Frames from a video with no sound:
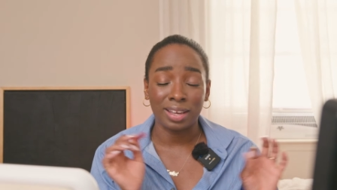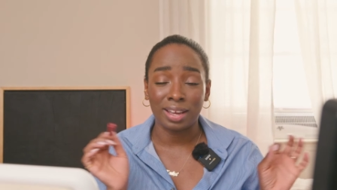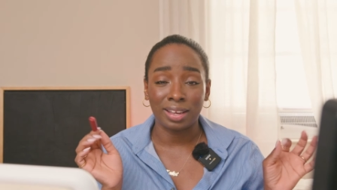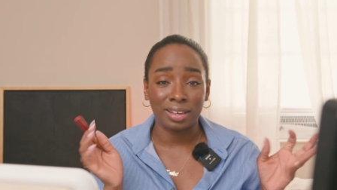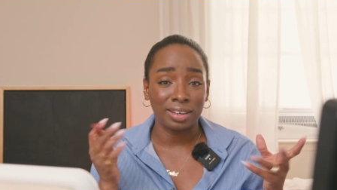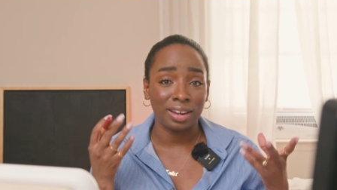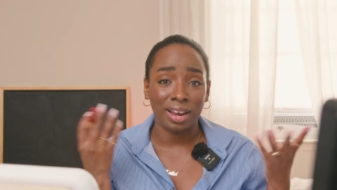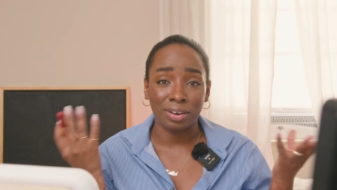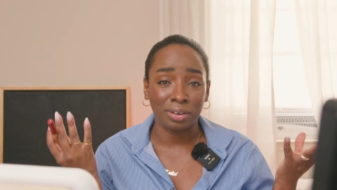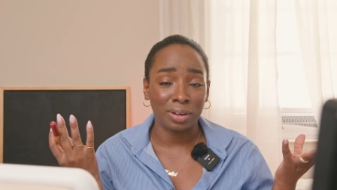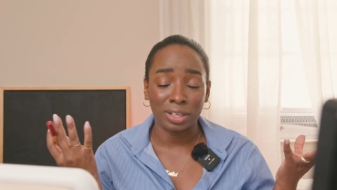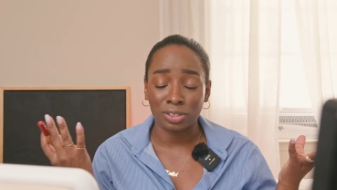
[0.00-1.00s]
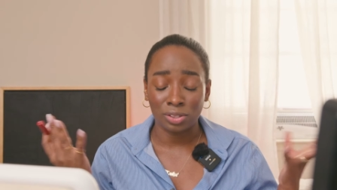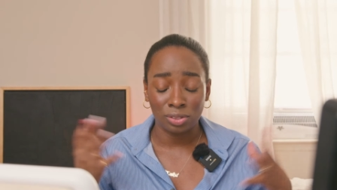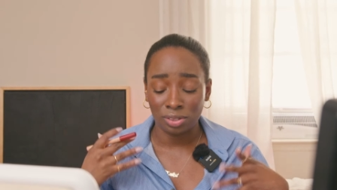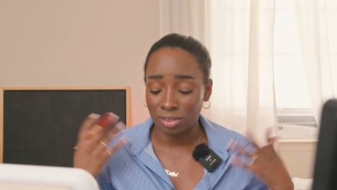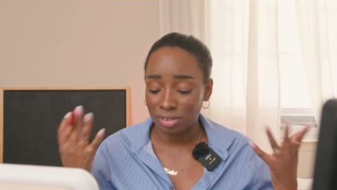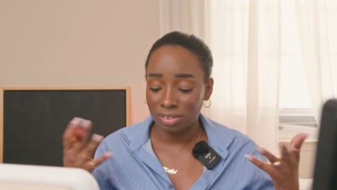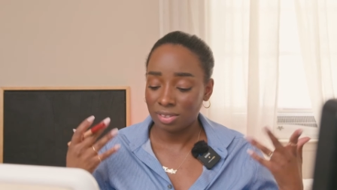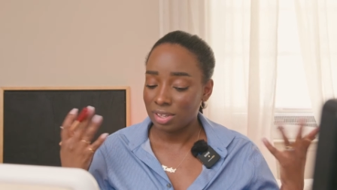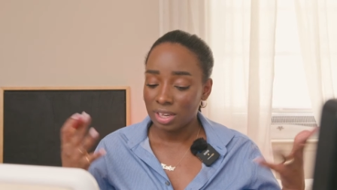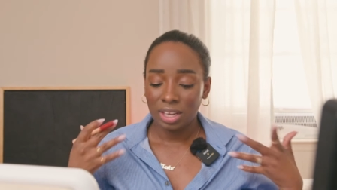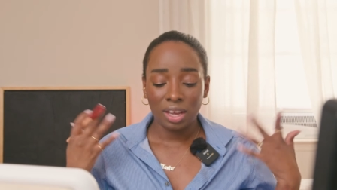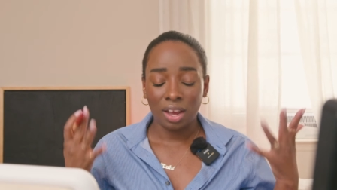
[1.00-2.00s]
And I don't know,
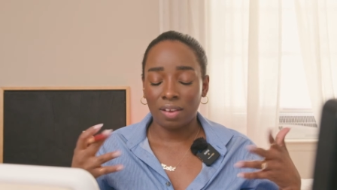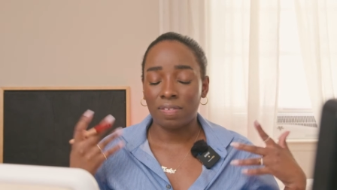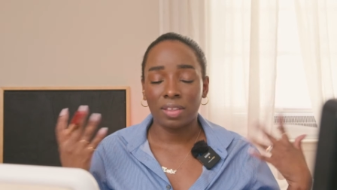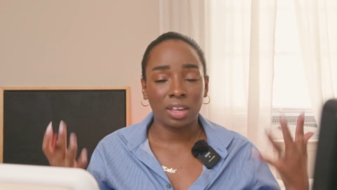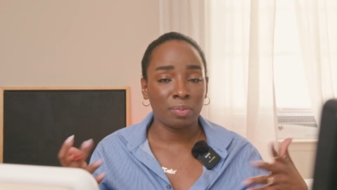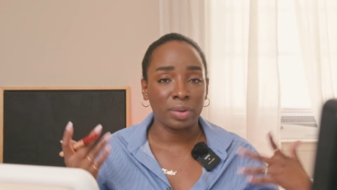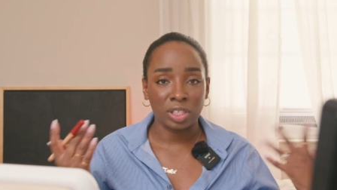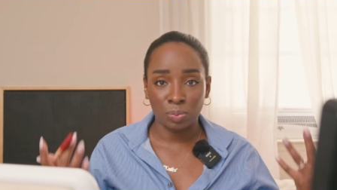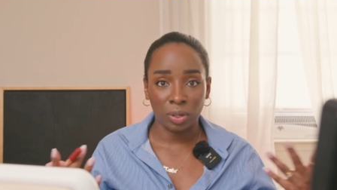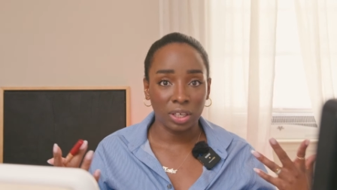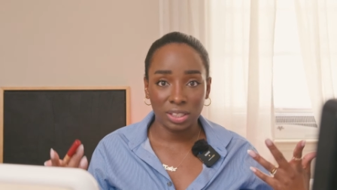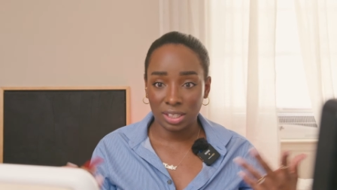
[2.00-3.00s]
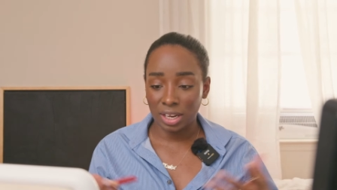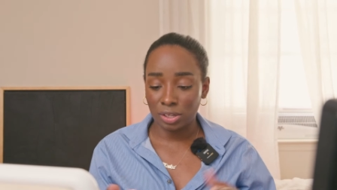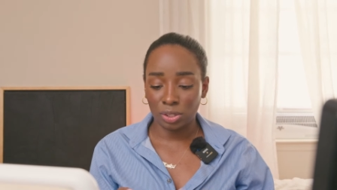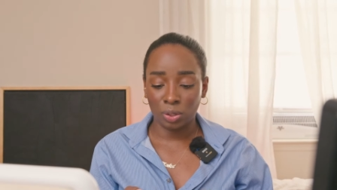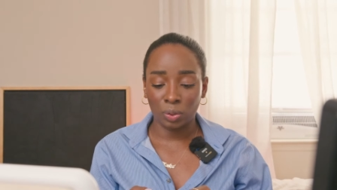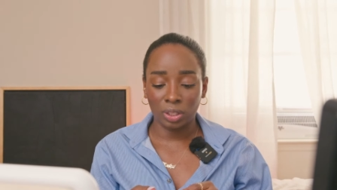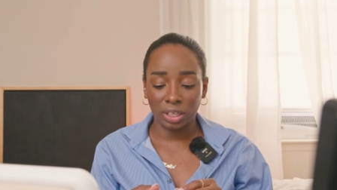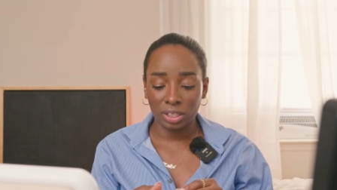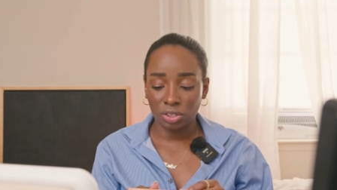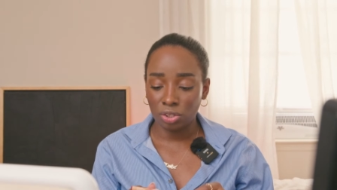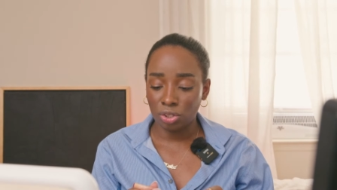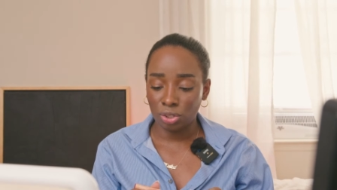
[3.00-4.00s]
I feel it in my spirit today. So
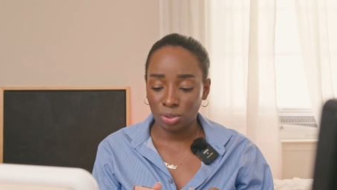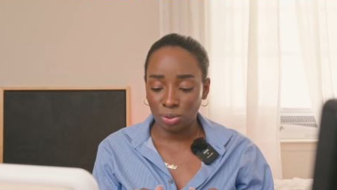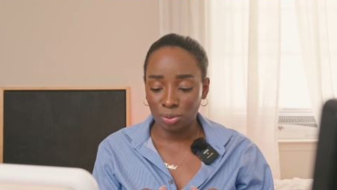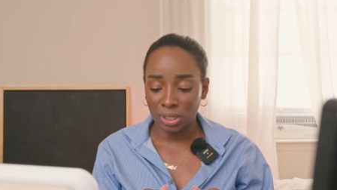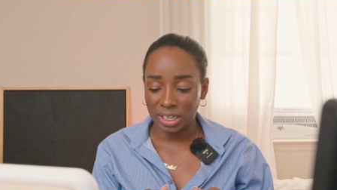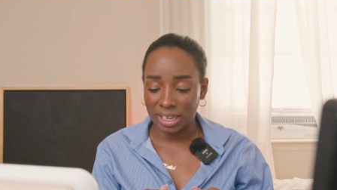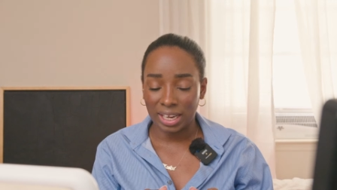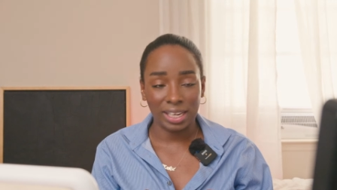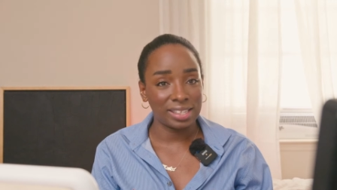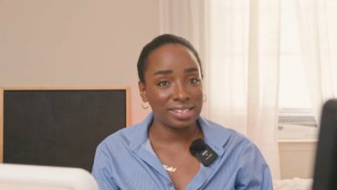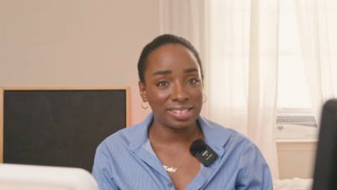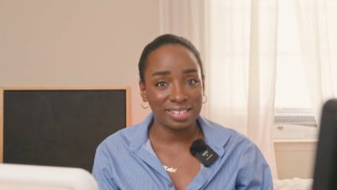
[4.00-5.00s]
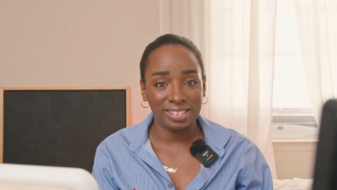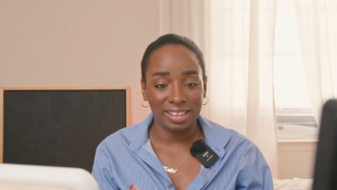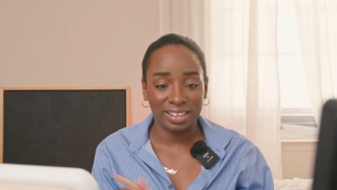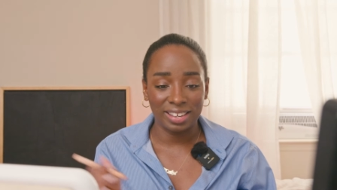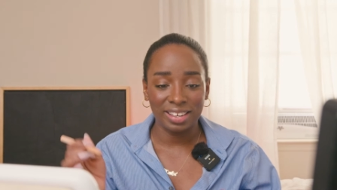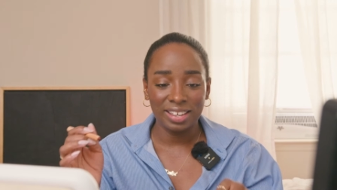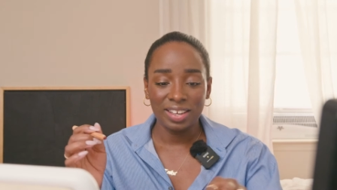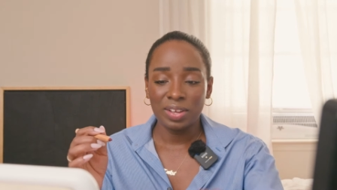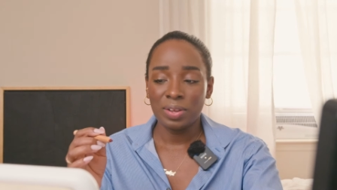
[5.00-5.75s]
let's do Case Study.